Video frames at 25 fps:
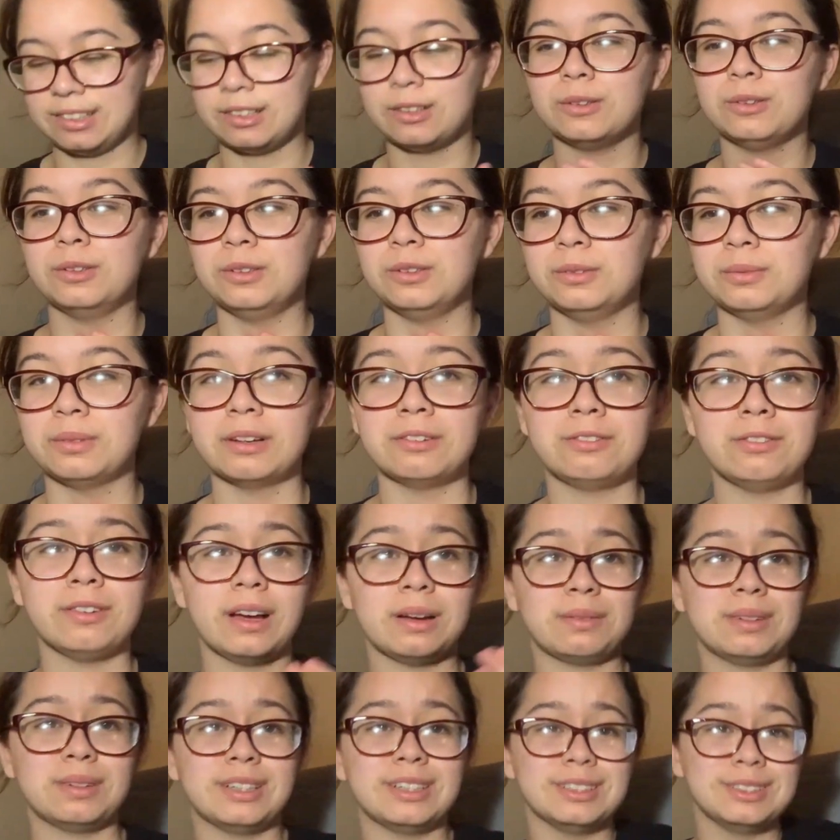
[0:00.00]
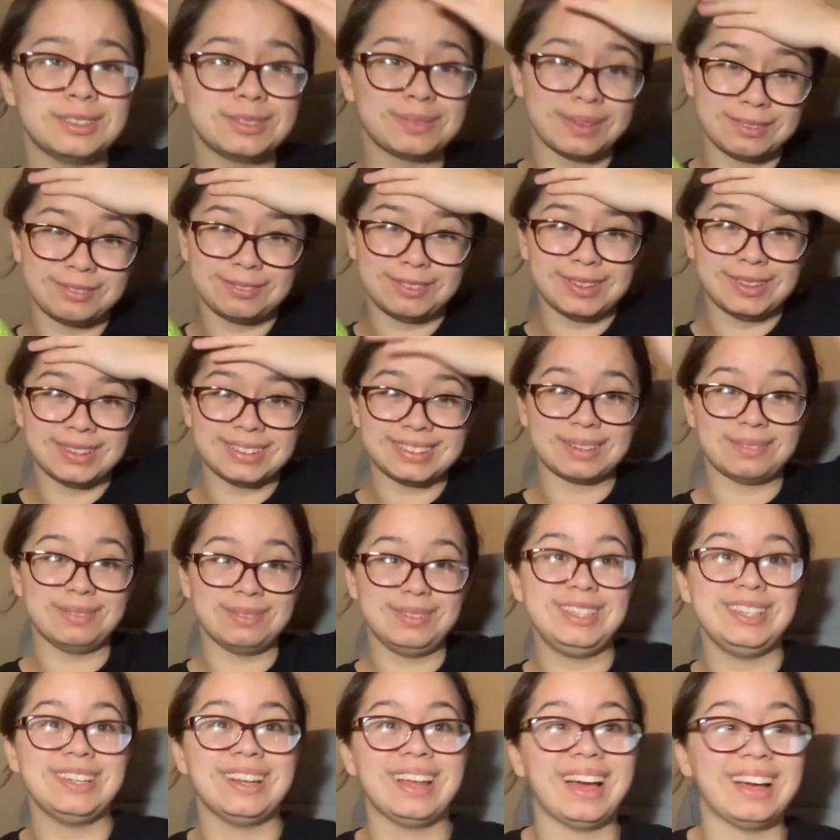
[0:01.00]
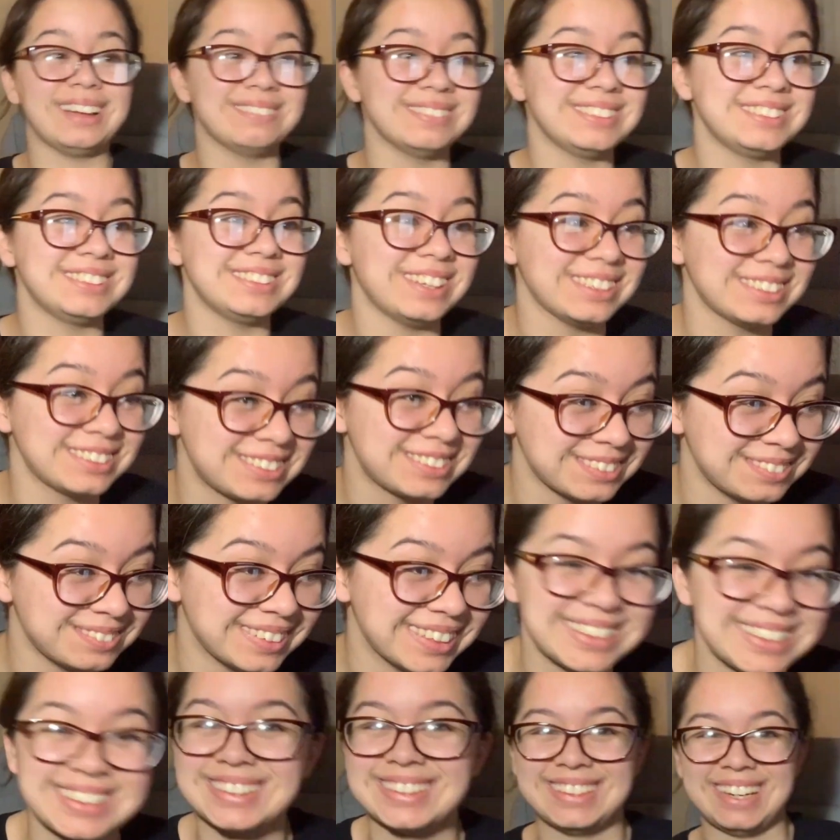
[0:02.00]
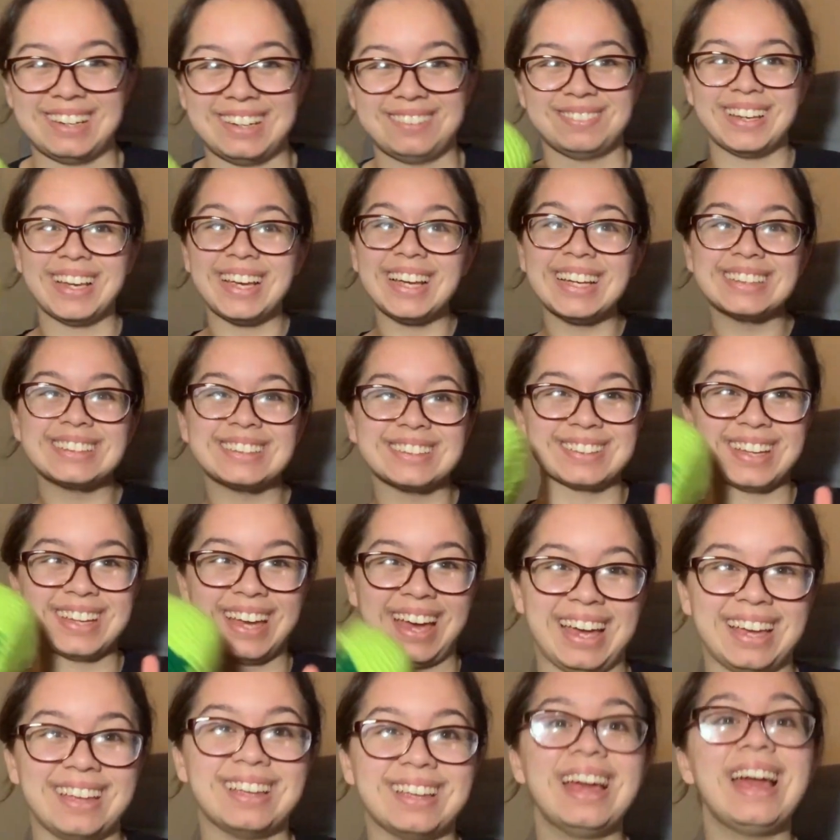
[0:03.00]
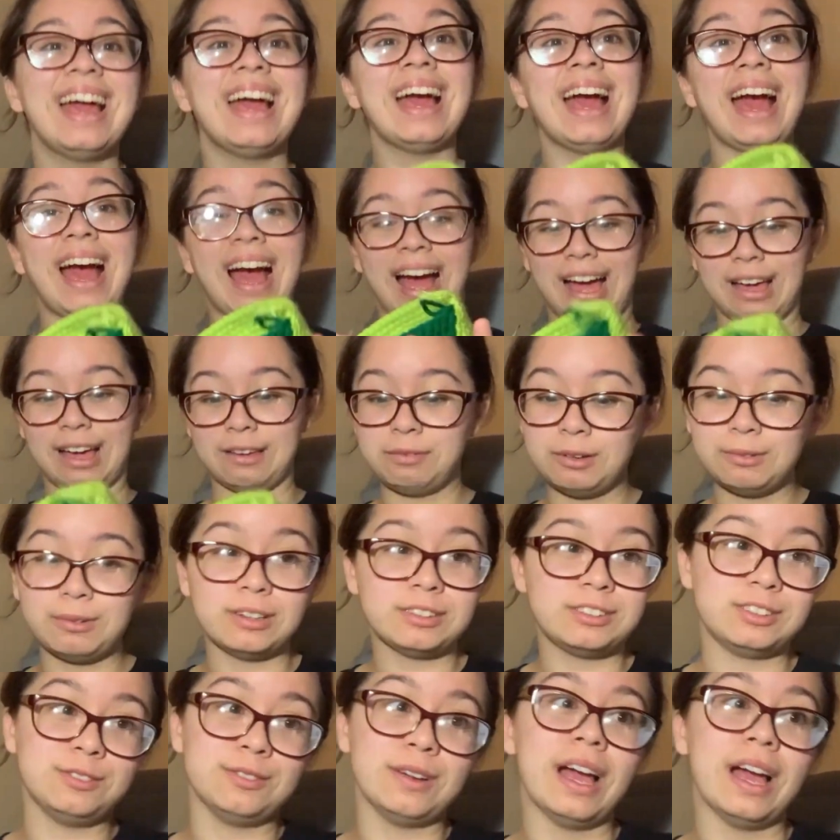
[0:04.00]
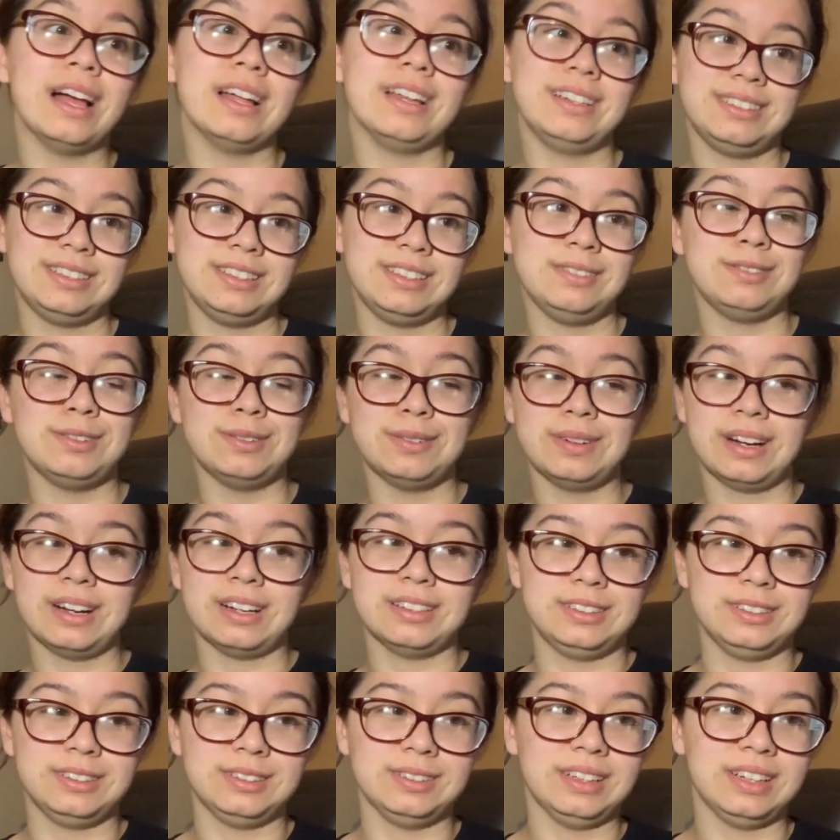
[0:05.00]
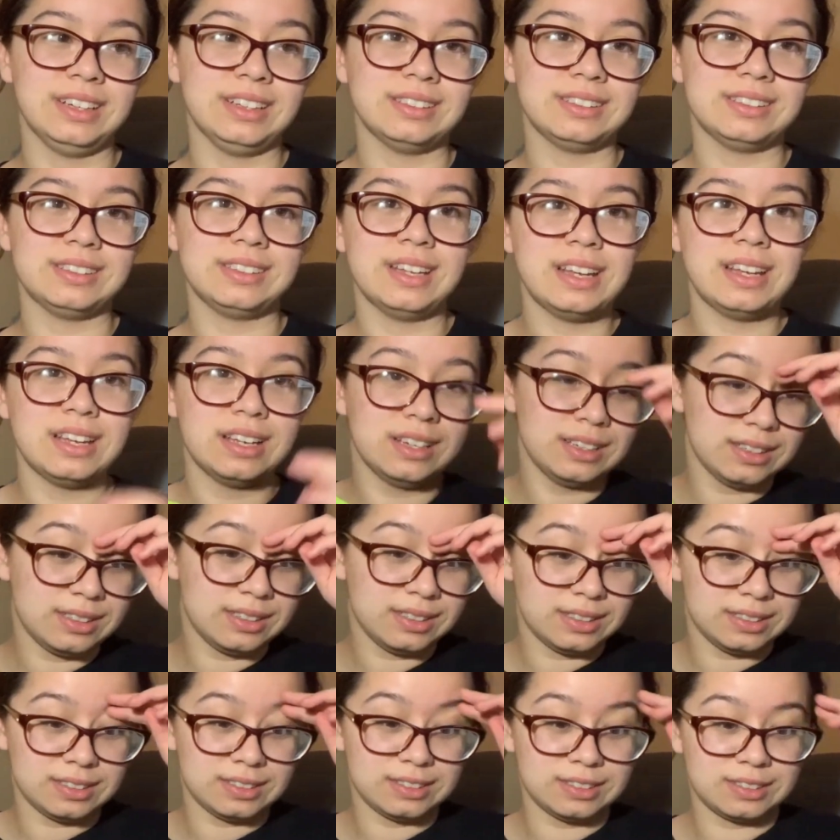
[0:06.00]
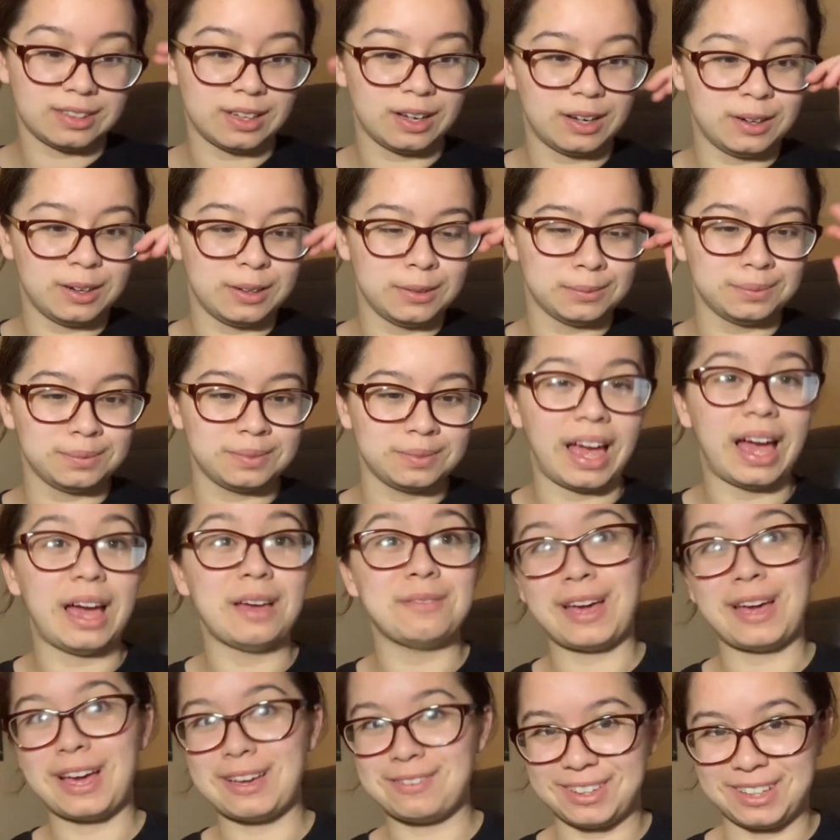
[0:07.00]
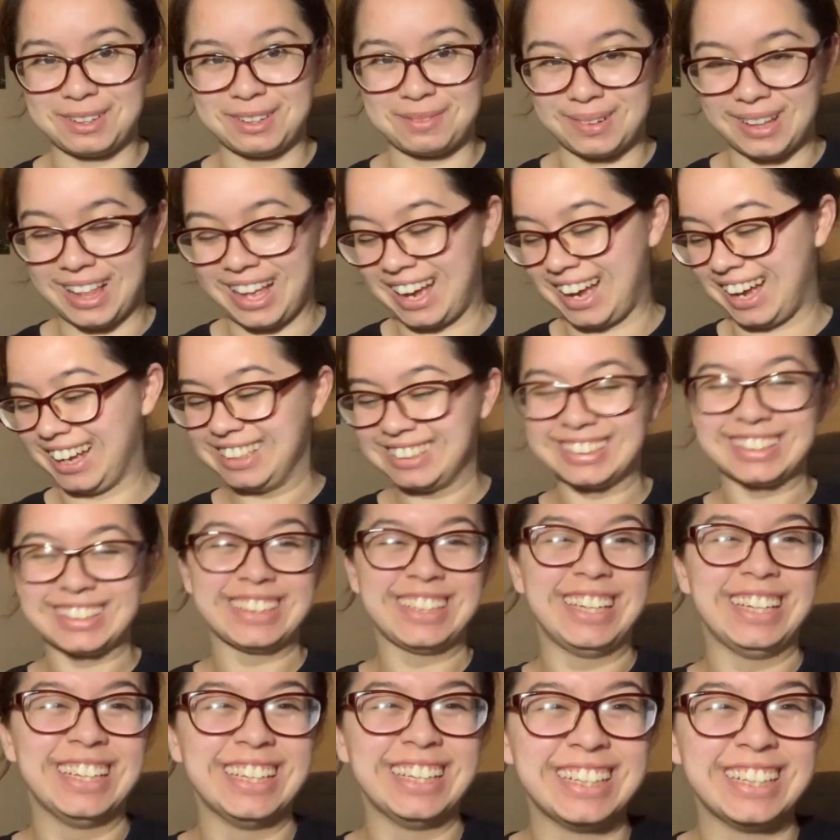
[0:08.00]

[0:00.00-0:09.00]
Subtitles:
Oh, I'm going to lose my voice. I've talked so much today, but it's okay. I've been watching reality TV while I do this, so I'm having a blast.